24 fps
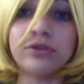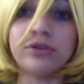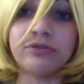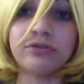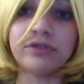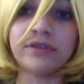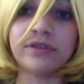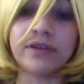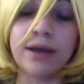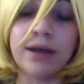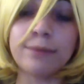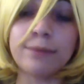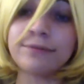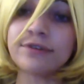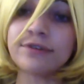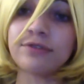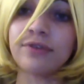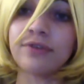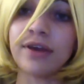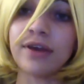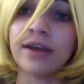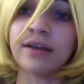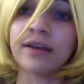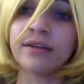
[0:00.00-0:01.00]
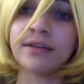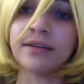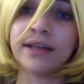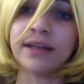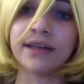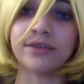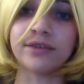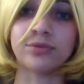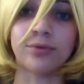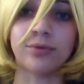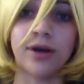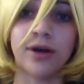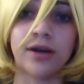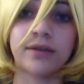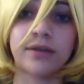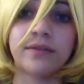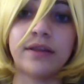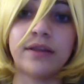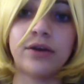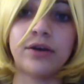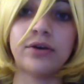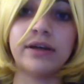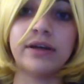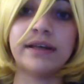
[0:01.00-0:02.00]
different types of igneous rock.
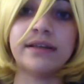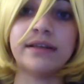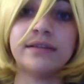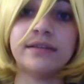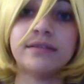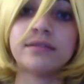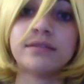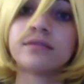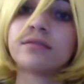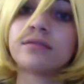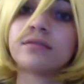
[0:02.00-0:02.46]
There is